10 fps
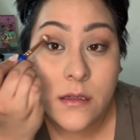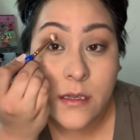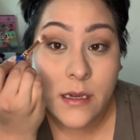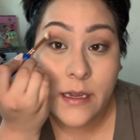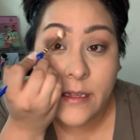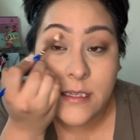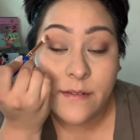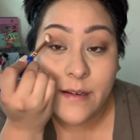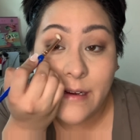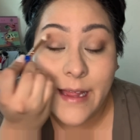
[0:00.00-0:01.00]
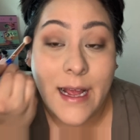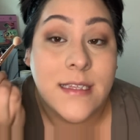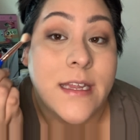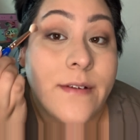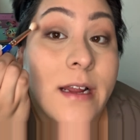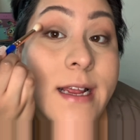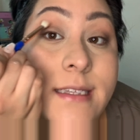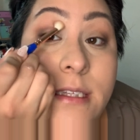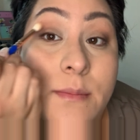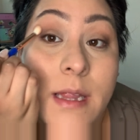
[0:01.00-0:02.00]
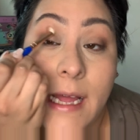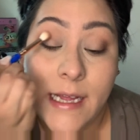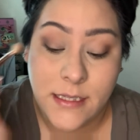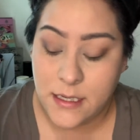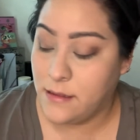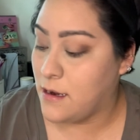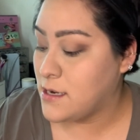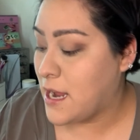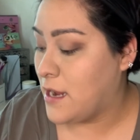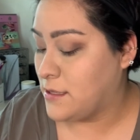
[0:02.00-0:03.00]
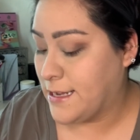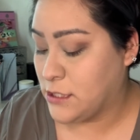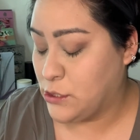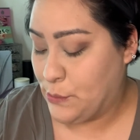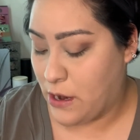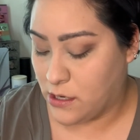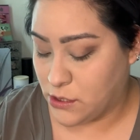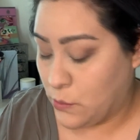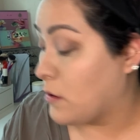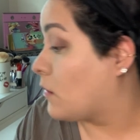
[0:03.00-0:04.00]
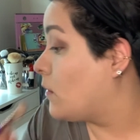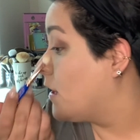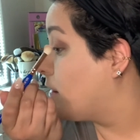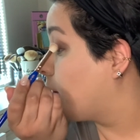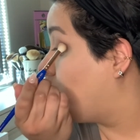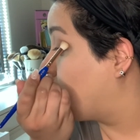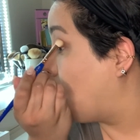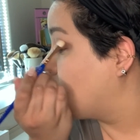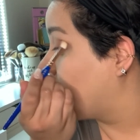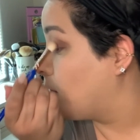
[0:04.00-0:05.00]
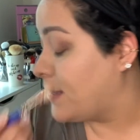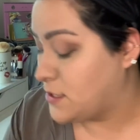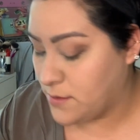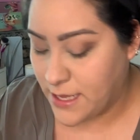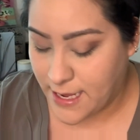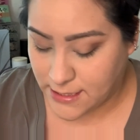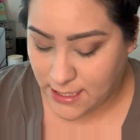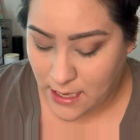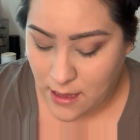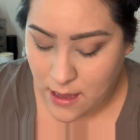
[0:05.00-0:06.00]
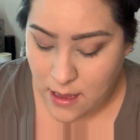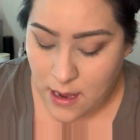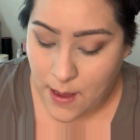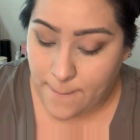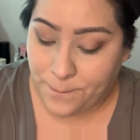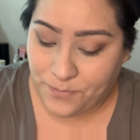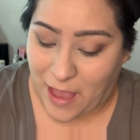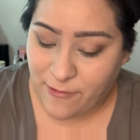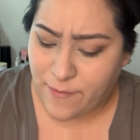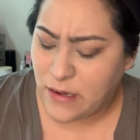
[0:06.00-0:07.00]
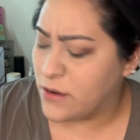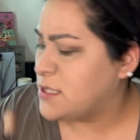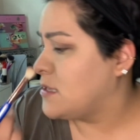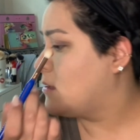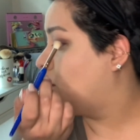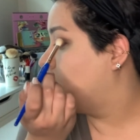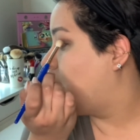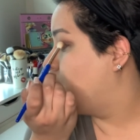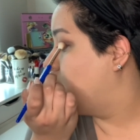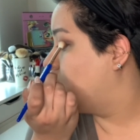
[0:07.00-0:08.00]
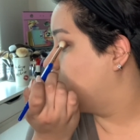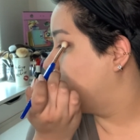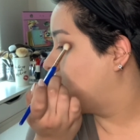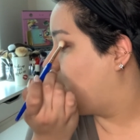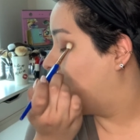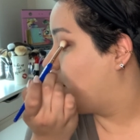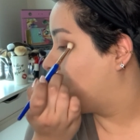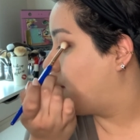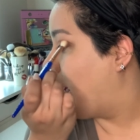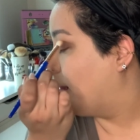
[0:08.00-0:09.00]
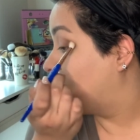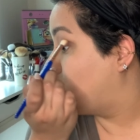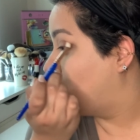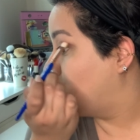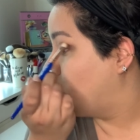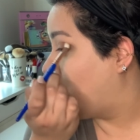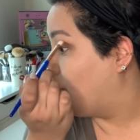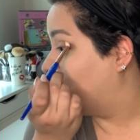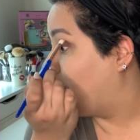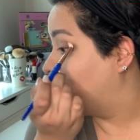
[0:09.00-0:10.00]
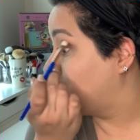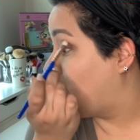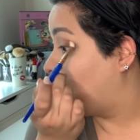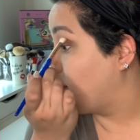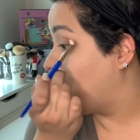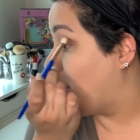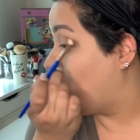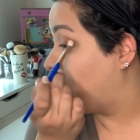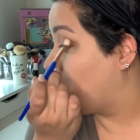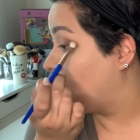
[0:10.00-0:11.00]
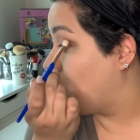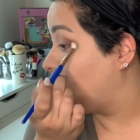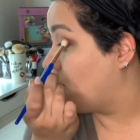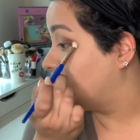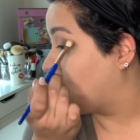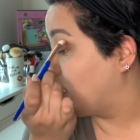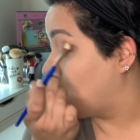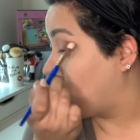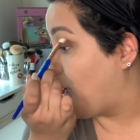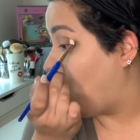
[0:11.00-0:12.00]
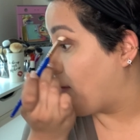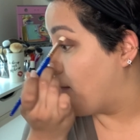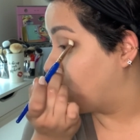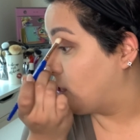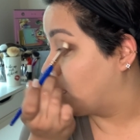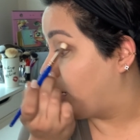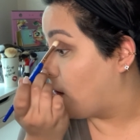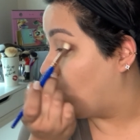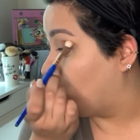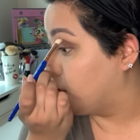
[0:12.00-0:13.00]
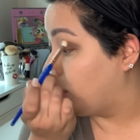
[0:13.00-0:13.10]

And these are very, like I said, very easy to blend. They're not like super hard to work with. ColourPop's formula is really easy. I've been noticing that a lot of their palettes do not last on me, however. Maybe it was, like I said, my eye primers are just getting old.